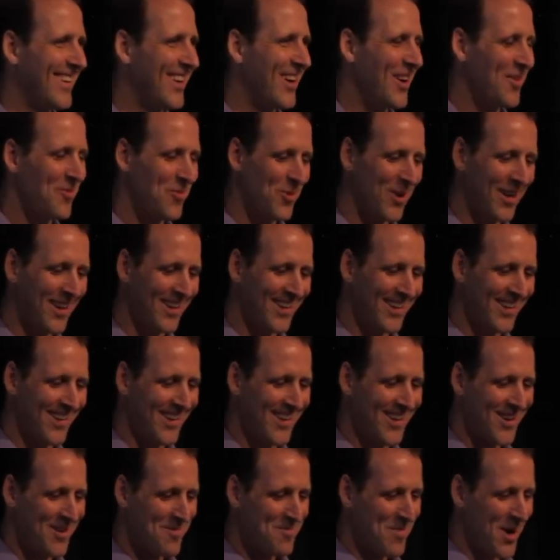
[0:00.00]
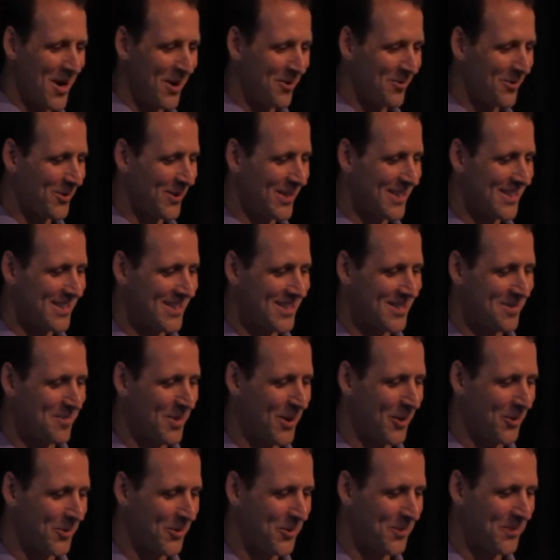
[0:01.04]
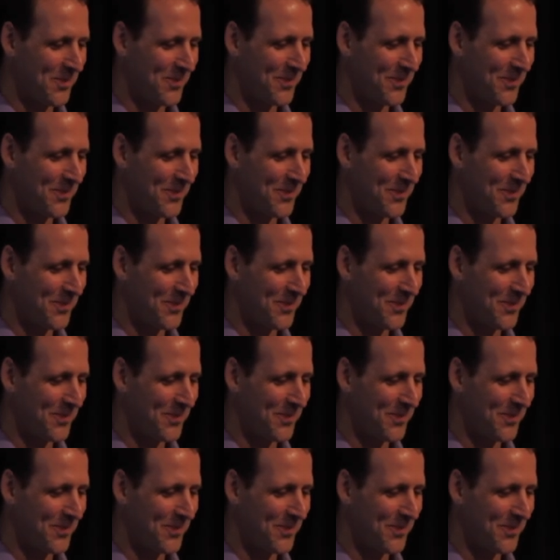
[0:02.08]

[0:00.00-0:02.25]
of what mindfulness is about.